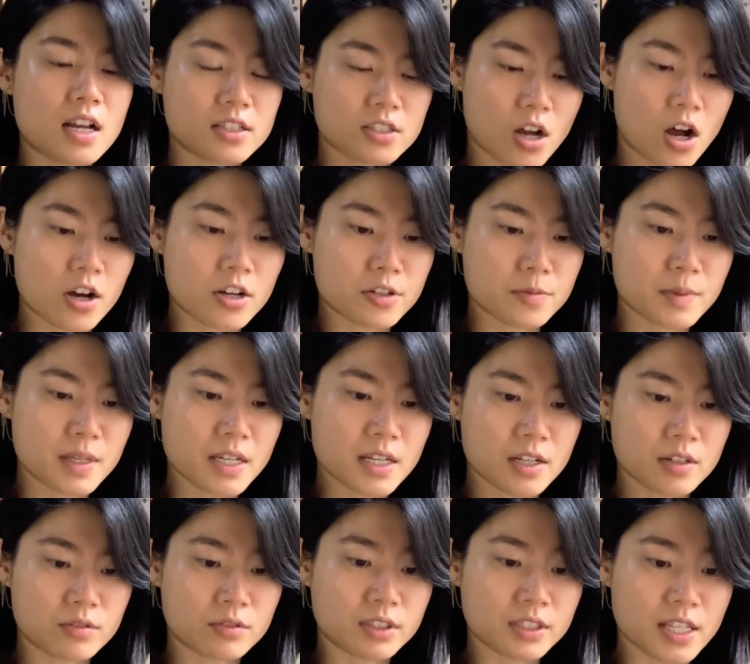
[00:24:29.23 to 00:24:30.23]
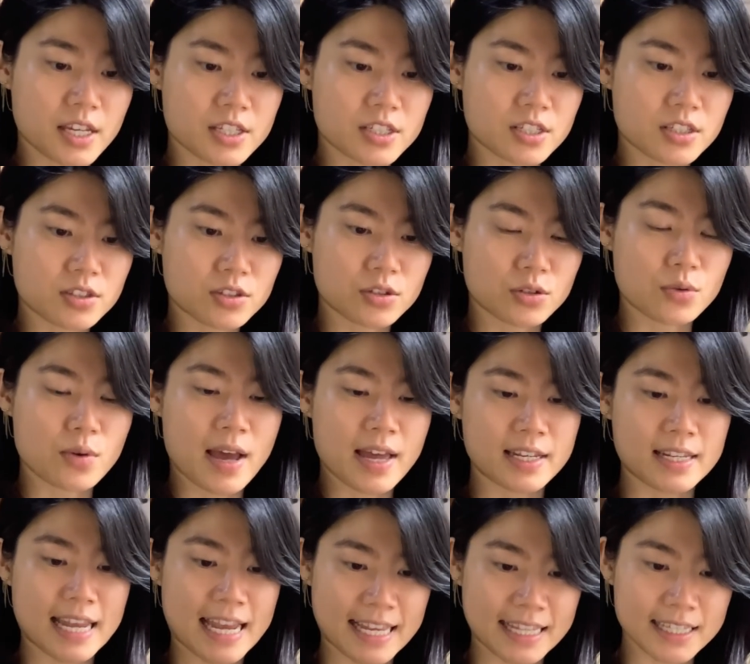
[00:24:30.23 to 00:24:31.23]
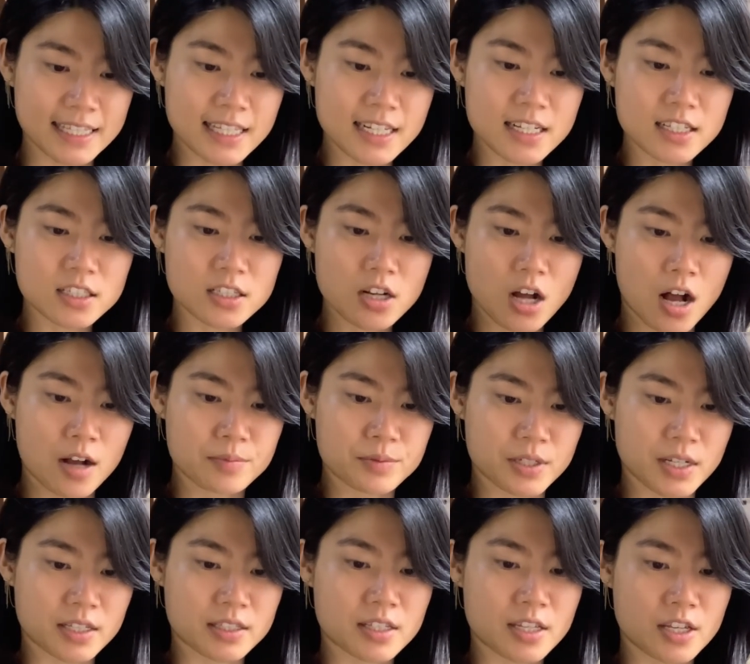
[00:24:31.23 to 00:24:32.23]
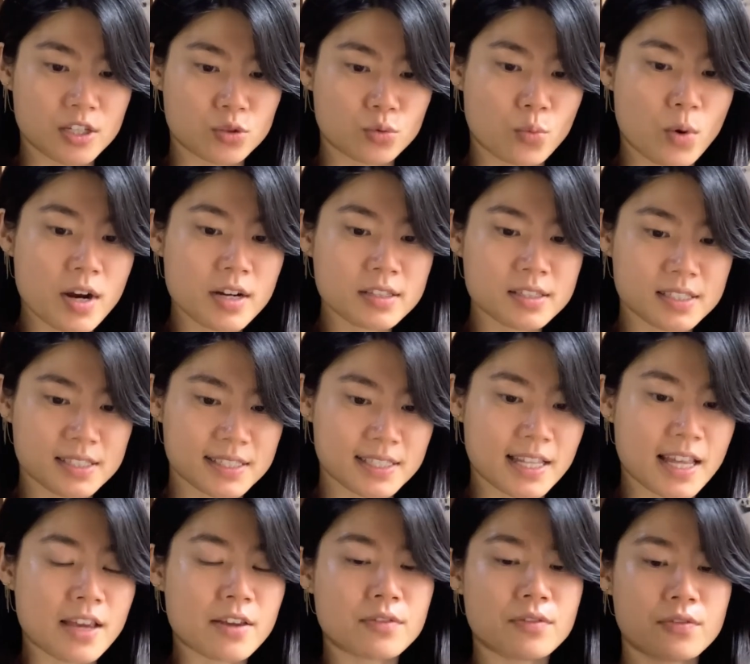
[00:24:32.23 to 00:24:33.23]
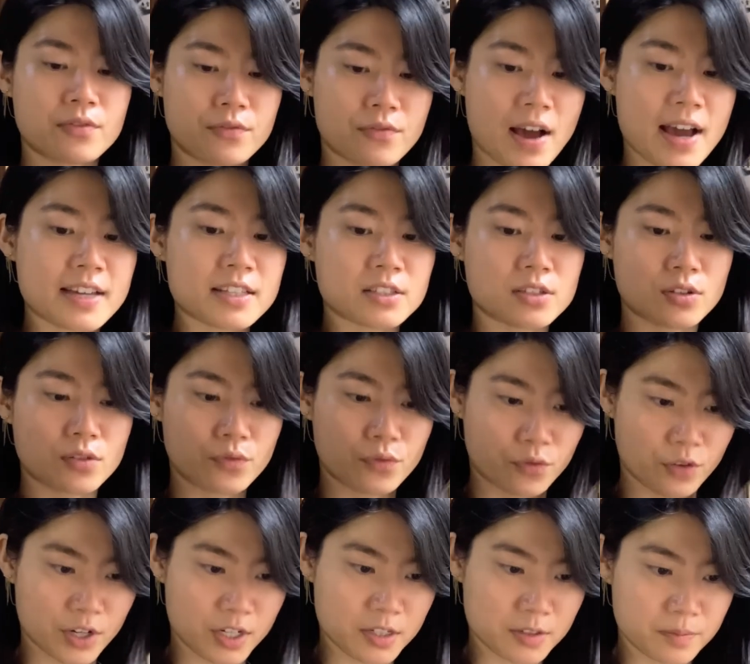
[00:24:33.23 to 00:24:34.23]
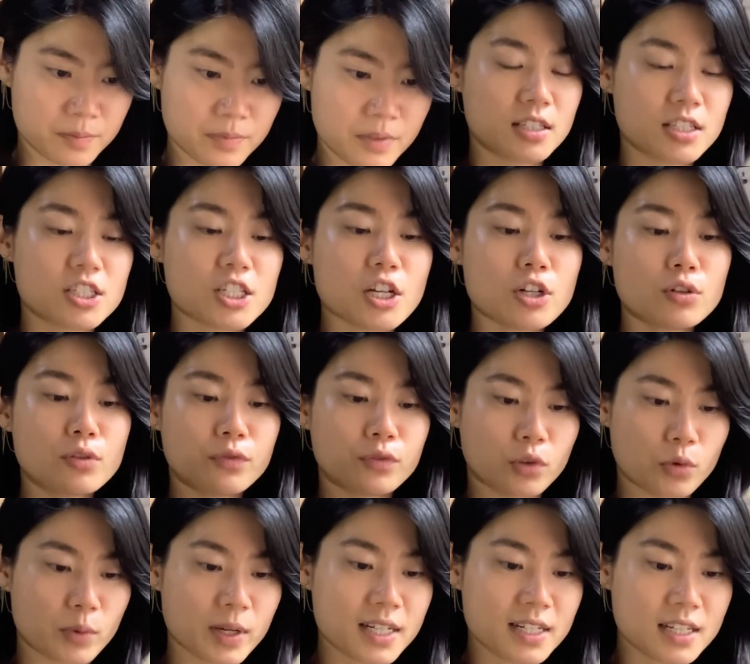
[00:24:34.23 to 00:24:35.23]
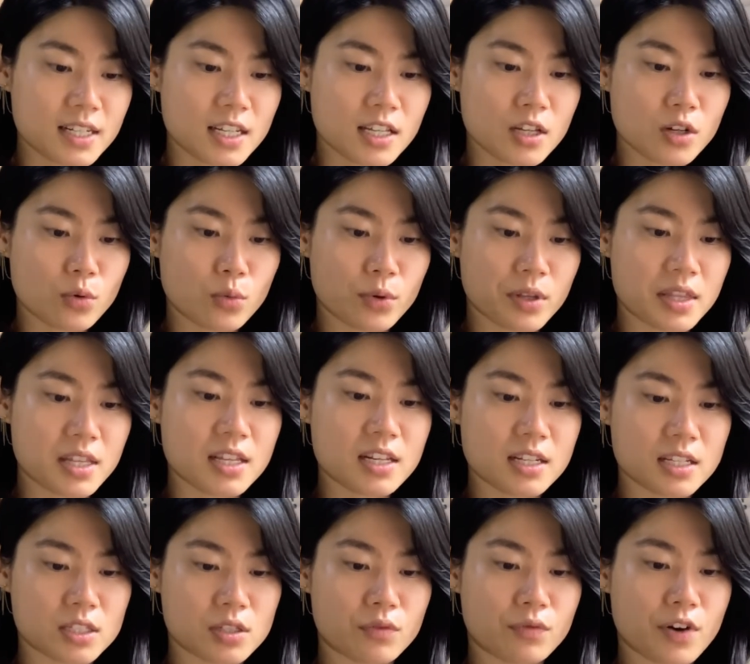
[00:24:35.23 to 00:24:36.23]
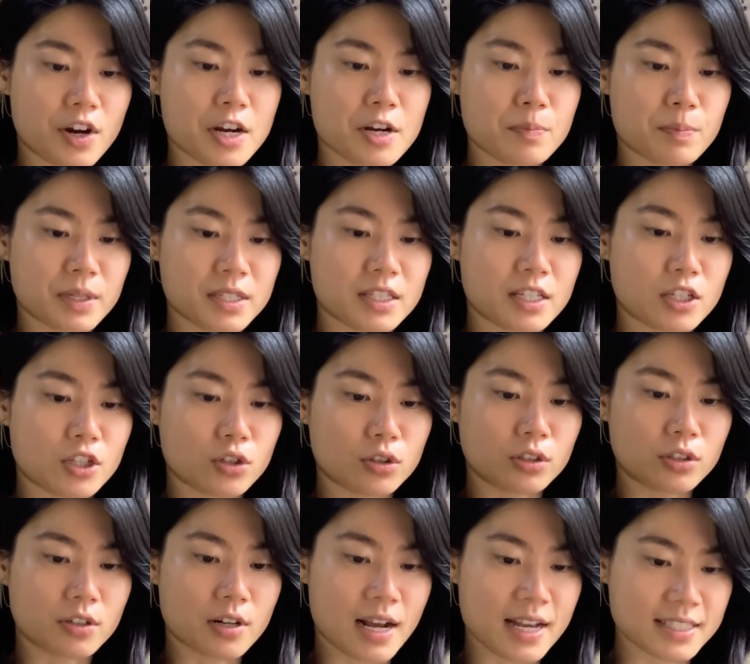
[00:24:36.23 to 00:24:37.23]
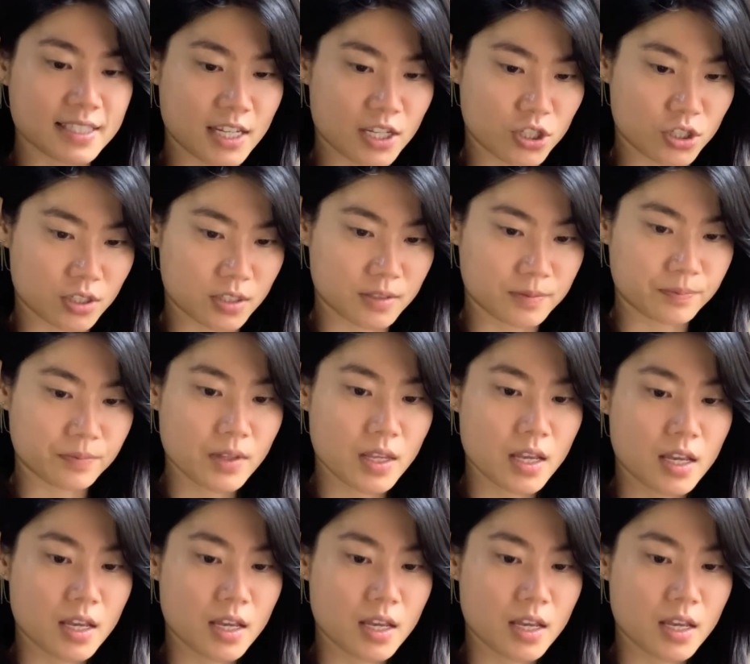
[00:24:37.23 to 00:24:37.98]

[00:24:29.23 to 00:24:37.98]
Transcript: autonomy in relation to an alienated object is where the slave finds freedom, the general fluidity within its very particularization.